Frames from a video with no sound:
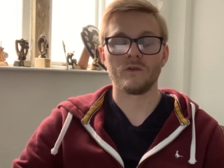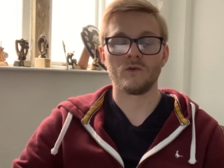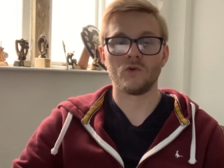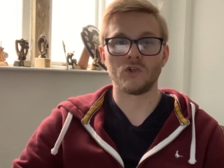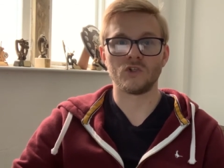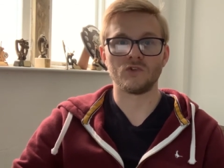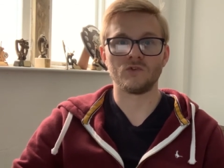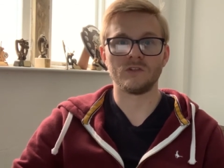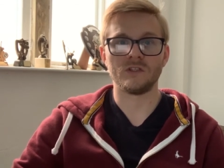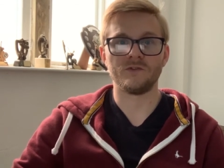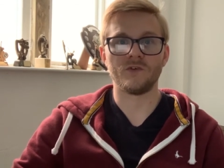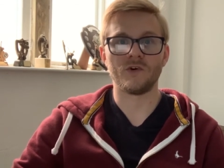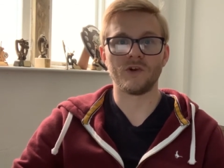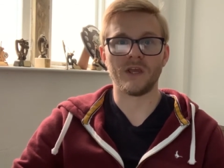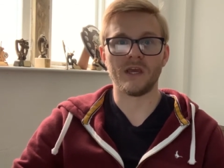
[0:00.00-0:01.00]
Question
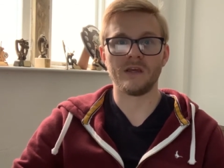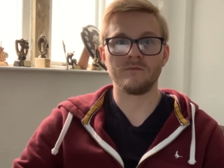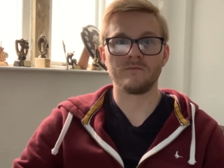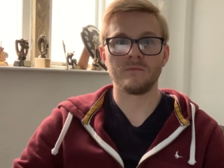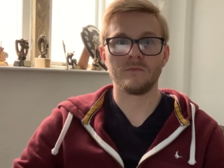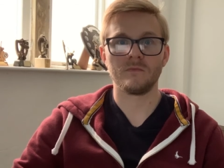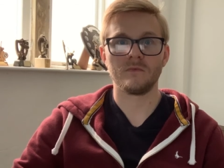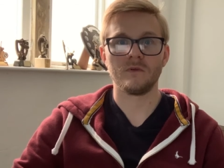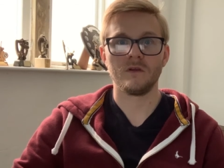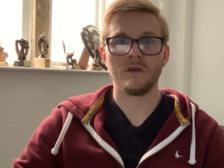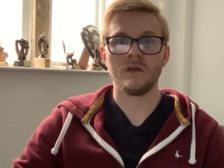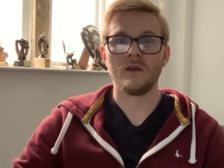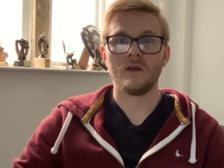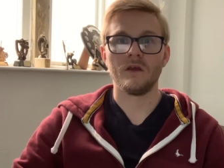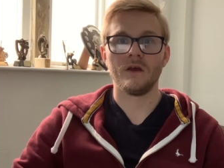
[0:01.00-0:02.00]
24 again.
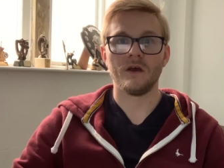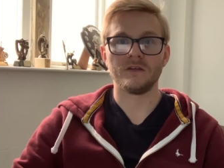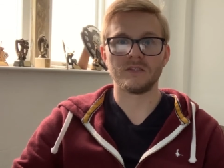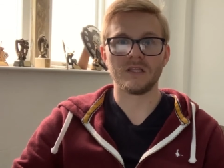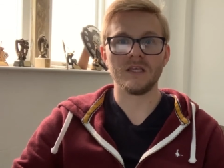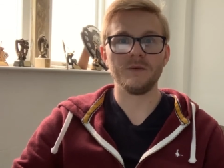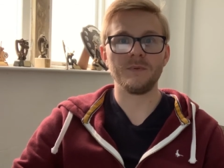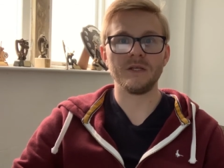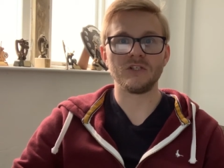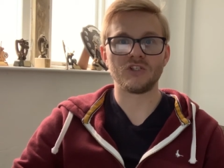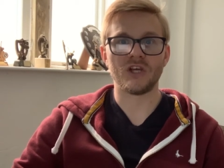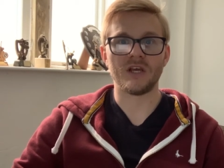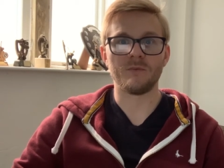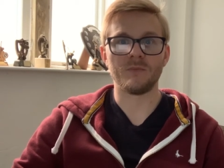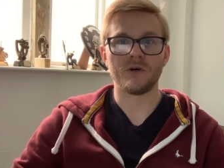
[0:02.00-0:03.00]
A sleeping
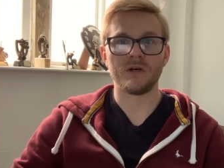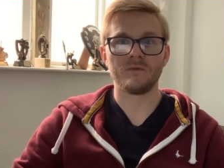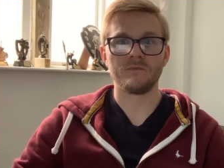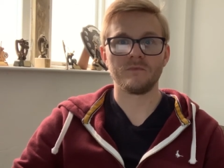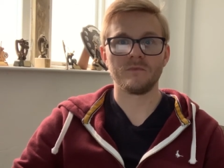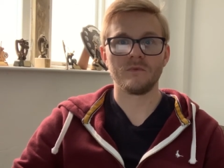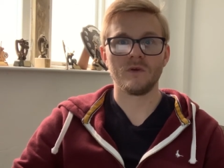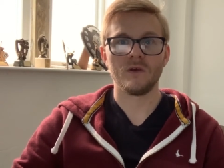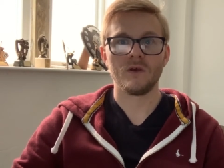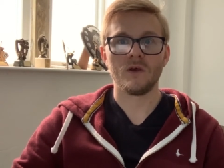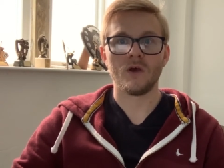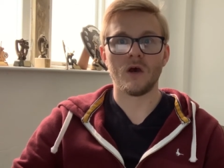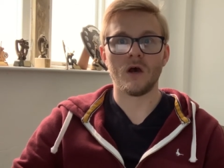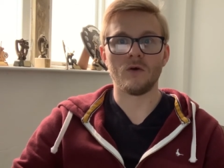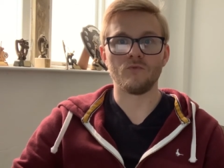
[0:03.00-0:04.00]
chamber,
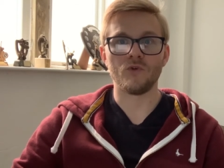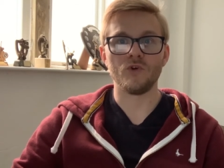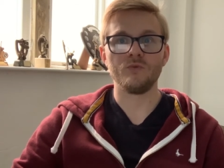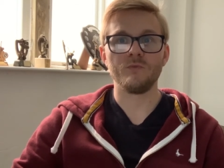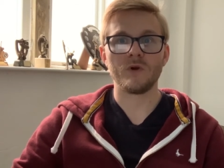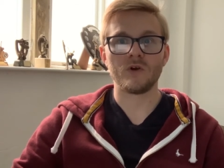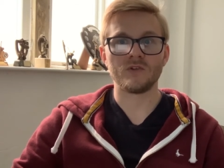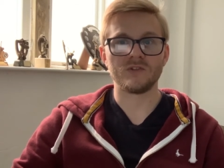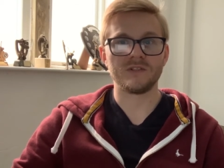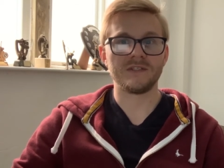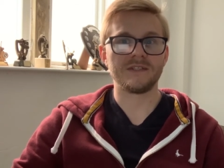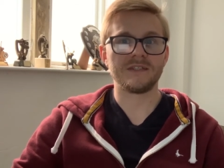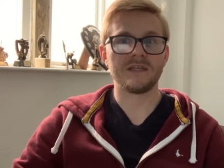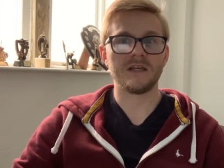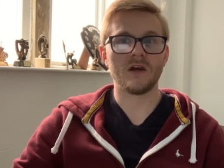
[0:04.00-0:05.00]
a room
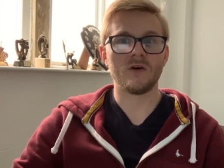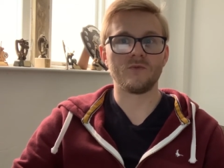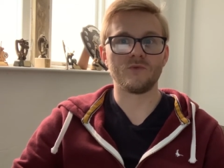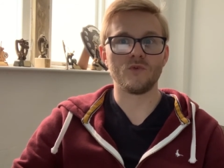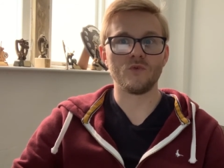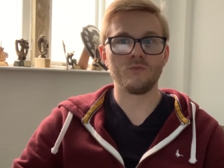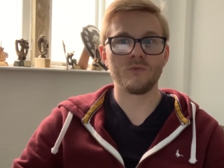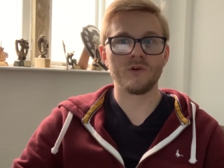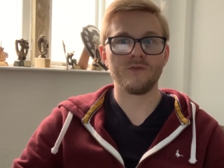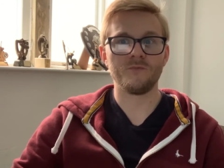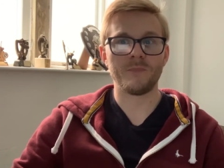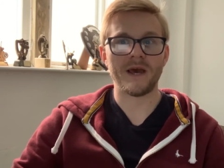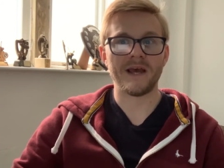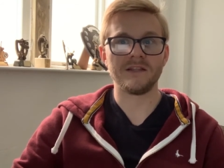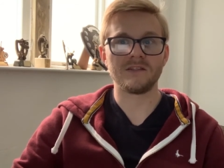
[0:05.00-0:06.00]
consisting of number of
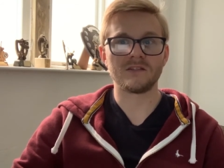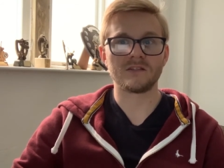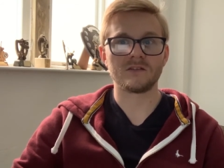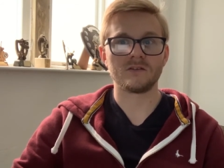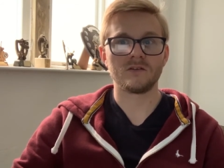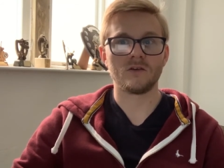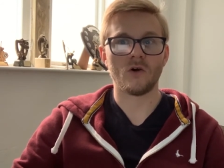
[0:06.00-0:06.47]
beds,